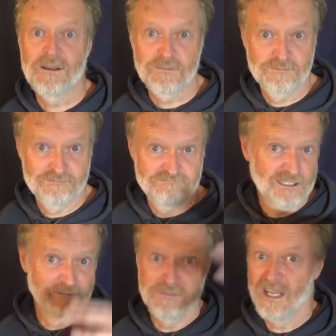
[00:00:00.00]
up,
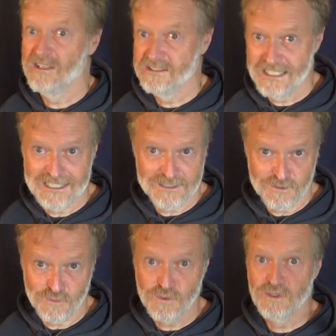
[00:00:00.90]
being blown out of the
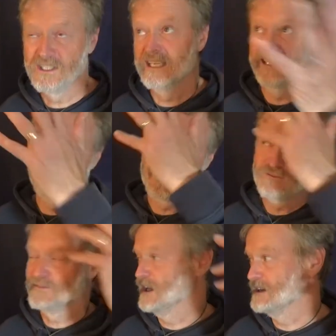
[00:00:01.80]
water,
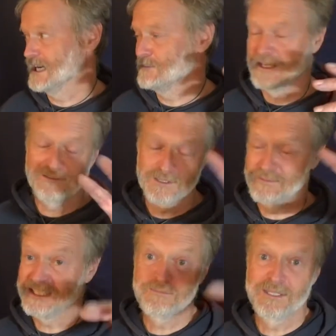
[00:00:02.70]
flowing up over the
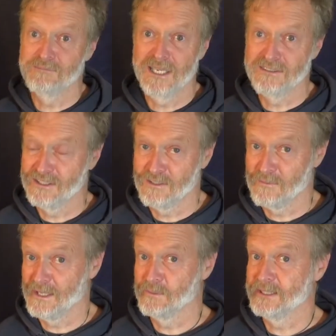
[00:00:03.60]
beach, being blown along
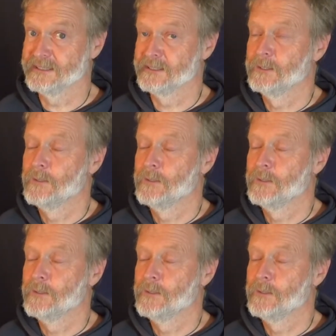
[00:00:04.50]
by the wind.